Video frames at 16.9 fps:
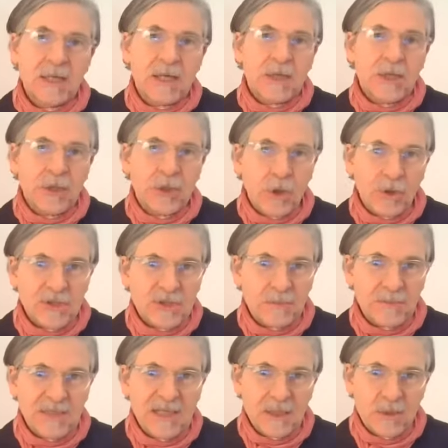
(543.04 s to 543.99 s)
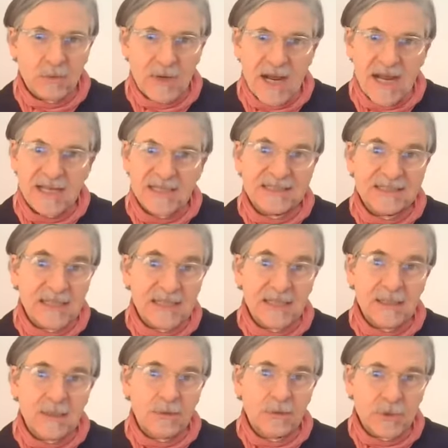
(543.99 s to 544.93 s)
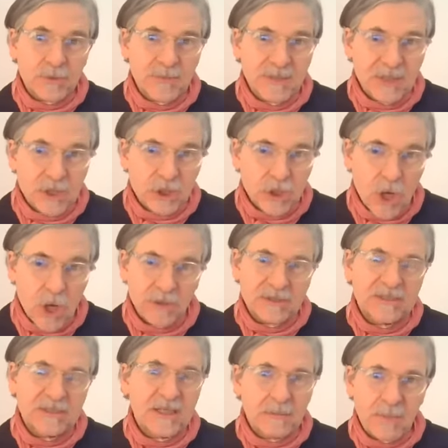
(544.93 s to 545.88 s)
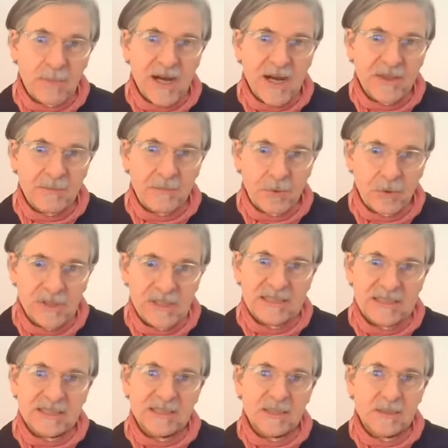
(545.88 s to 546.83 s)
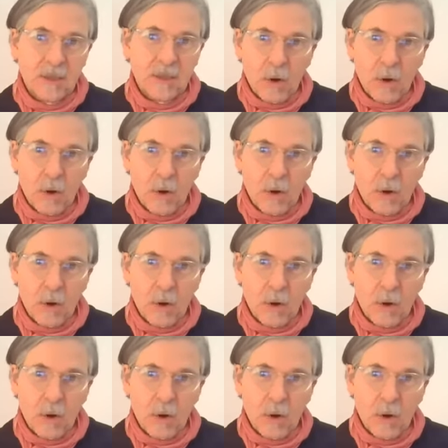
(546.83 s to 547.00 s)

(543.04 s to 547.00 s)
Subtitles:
not to be harassed, let alone to be shot by the police,